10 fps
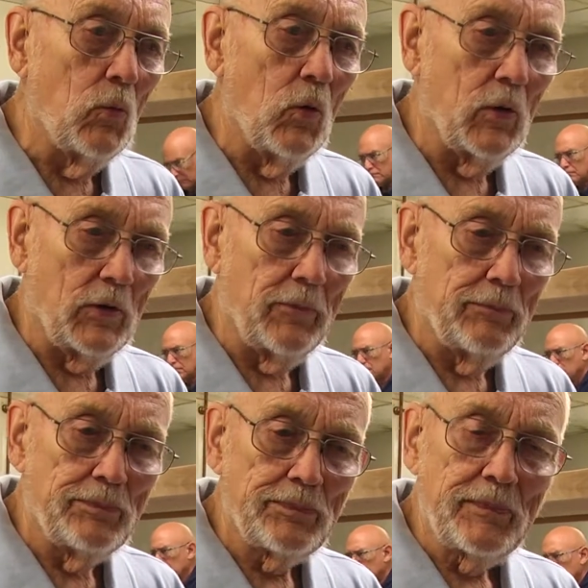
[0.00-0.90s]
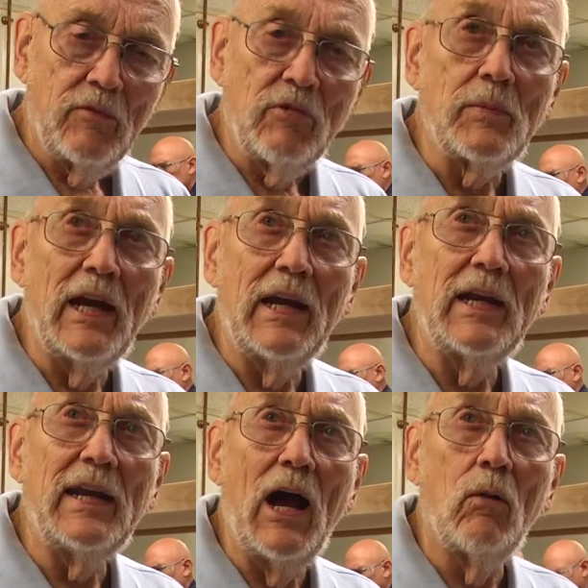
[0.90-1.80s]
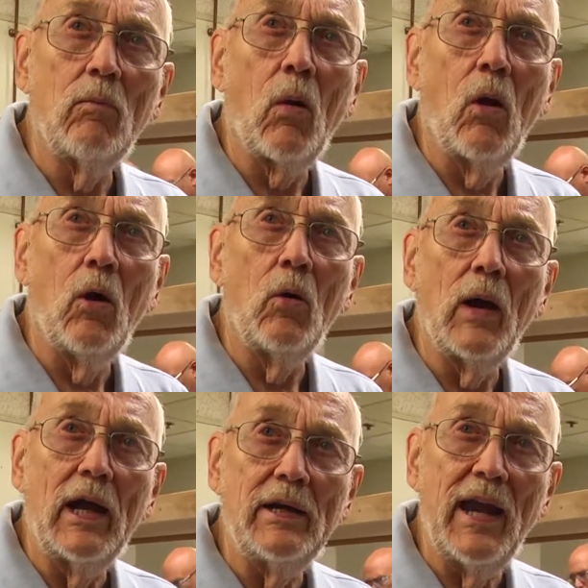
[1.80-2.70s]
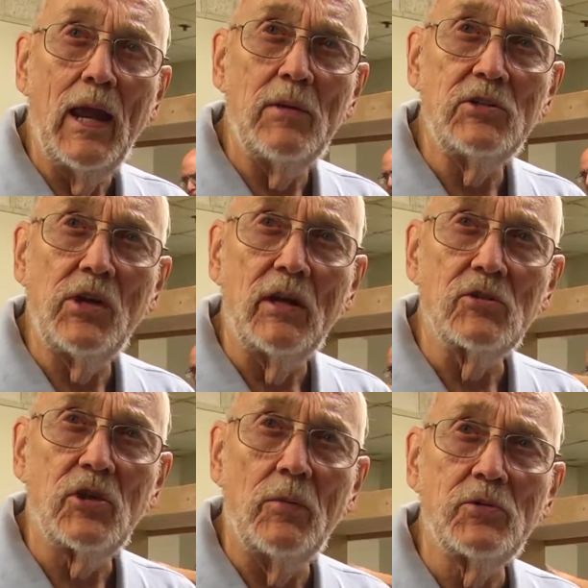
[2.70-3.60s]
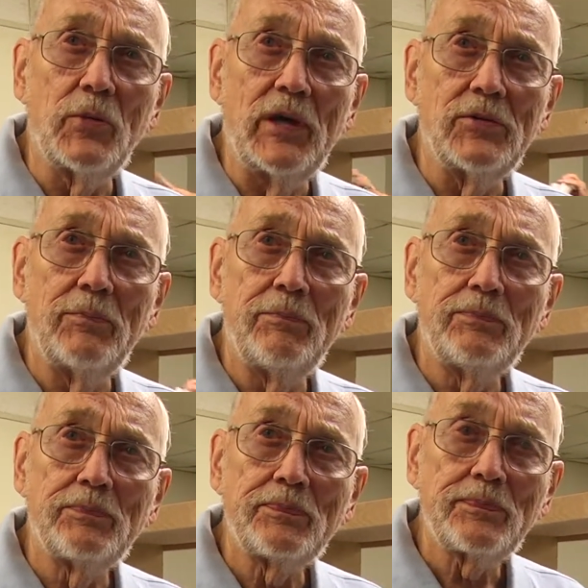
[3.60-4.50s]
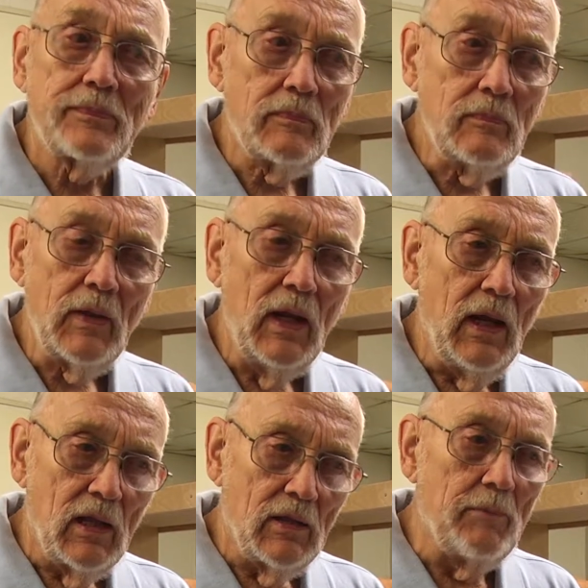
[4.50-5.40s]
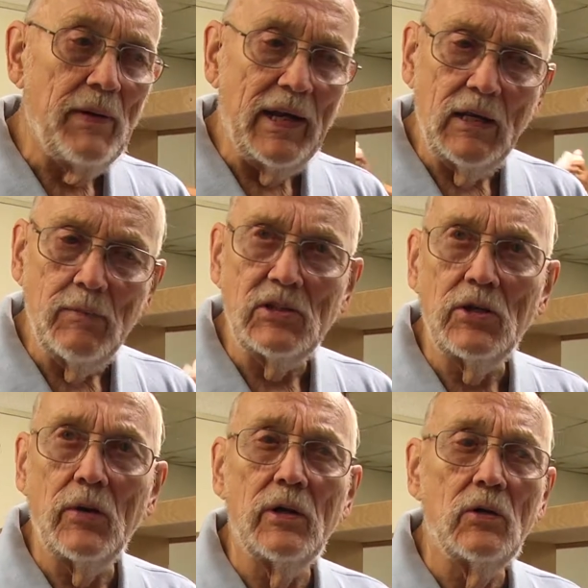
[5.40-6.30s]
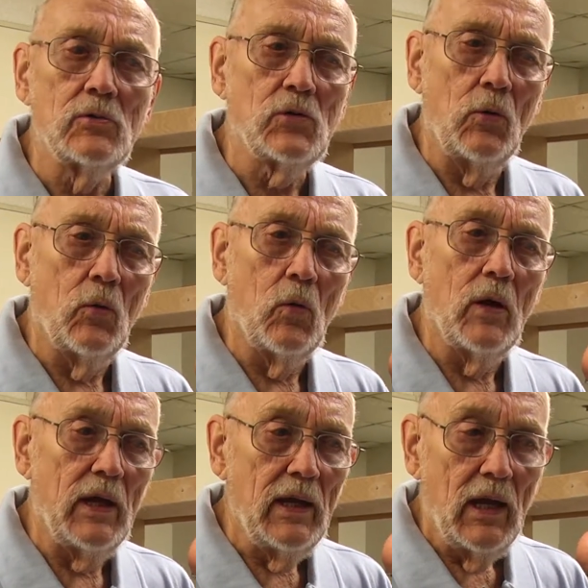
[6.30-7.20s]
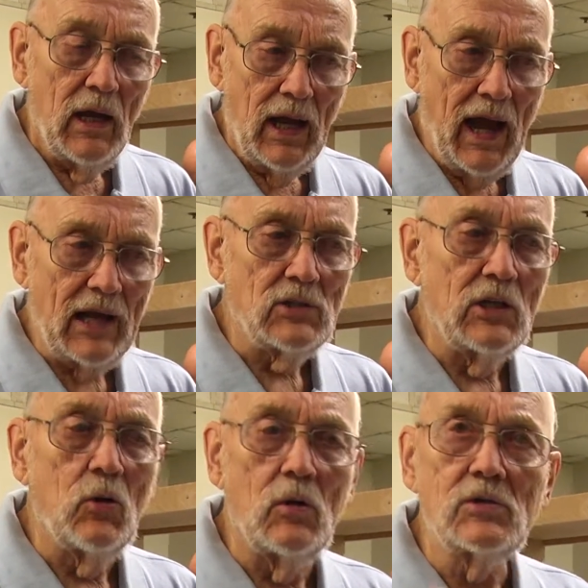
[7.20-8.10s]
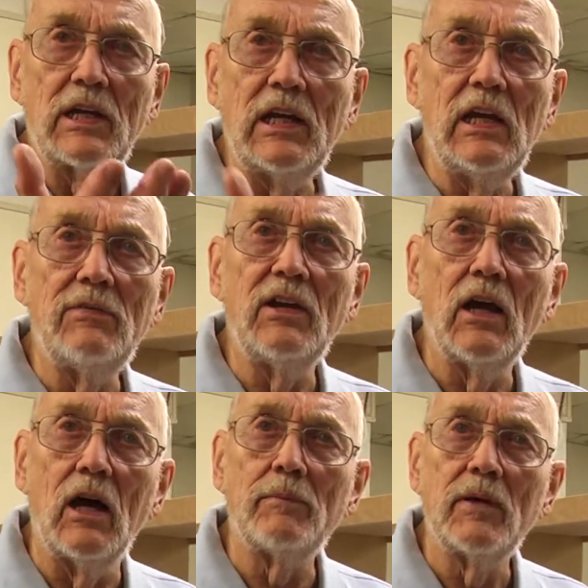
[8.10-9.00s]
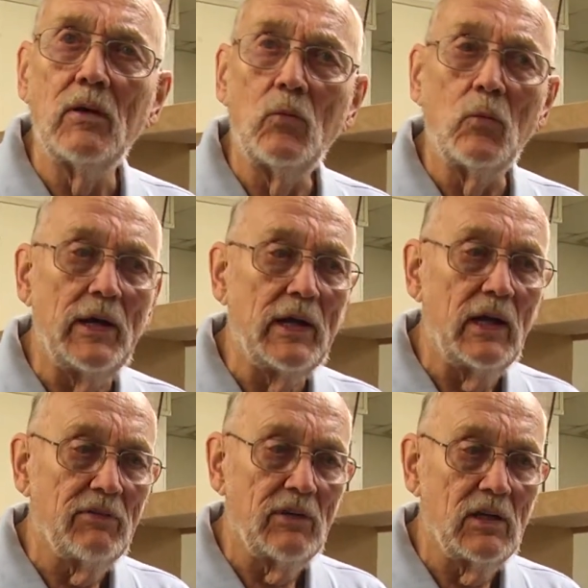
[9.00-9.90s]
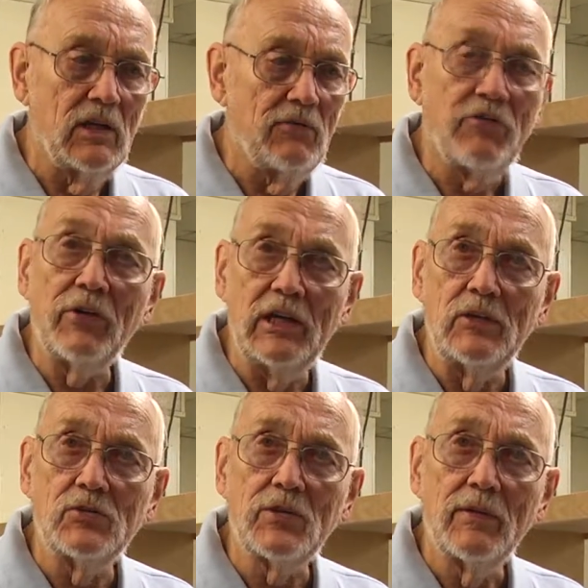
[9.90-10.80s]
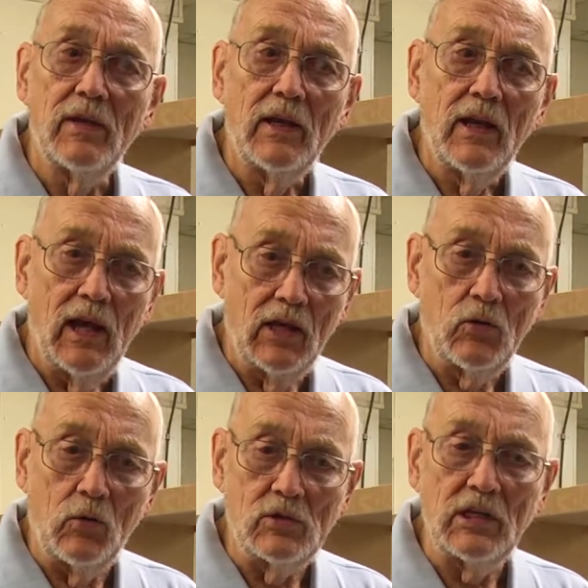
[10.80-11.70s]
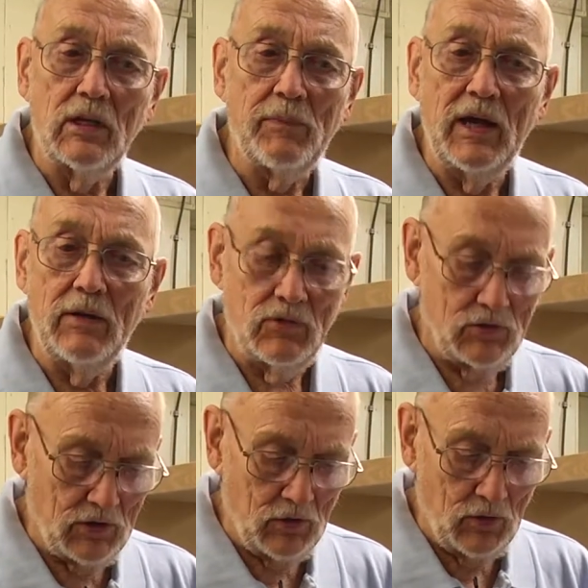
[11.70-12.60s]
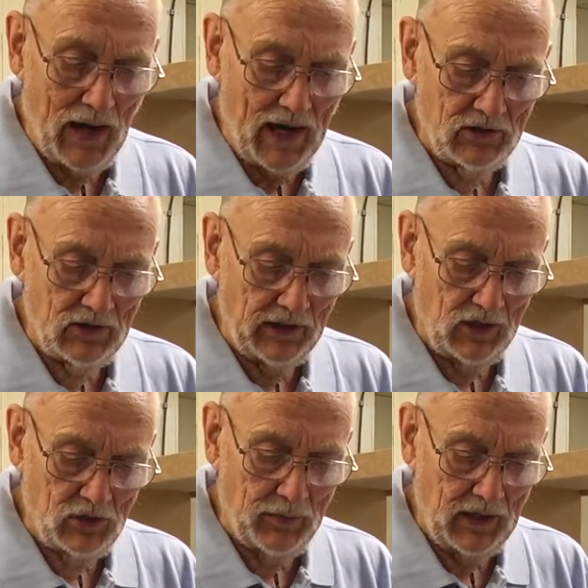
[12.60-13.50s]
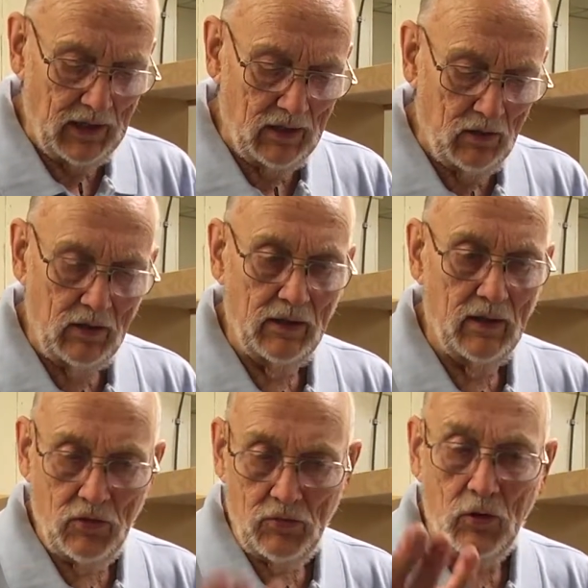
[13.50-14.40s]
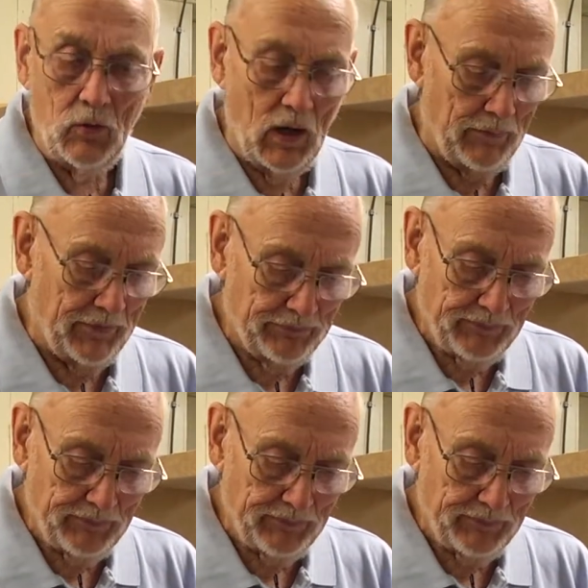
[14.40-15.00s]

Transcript: water from getting down below and damaging the substrate, the bedding materials, or actually causing heaving up when it, if it did freeze and causing the pavers to actually expand and throw up.